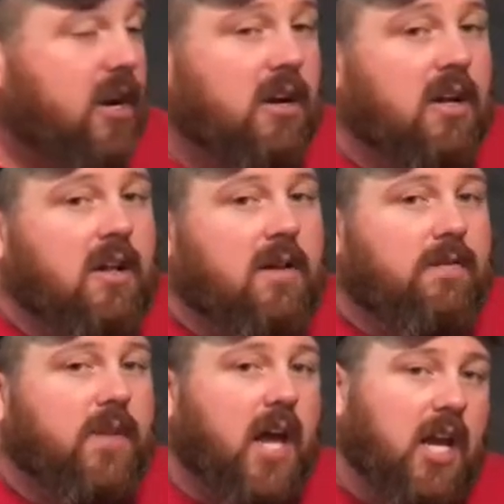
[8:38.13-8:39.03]
here.
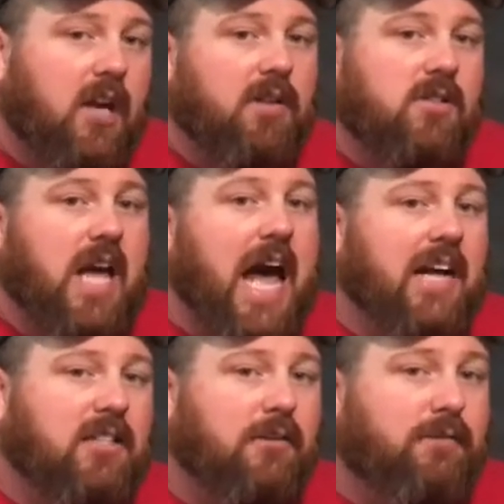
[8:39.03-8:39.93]
Any of those
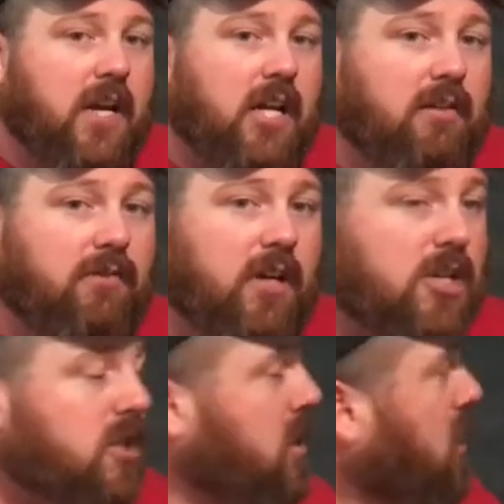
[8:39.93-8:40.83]
active feeding
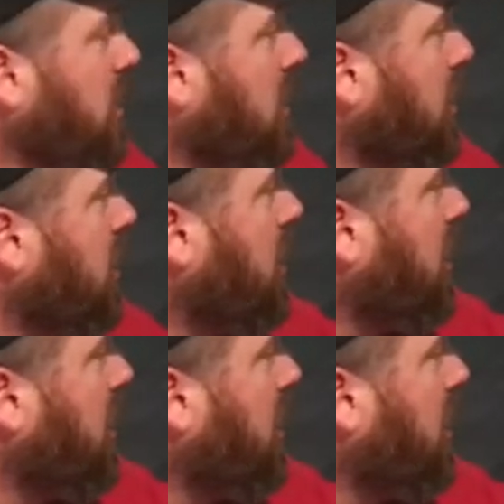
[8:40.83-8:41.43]
fish, they're going to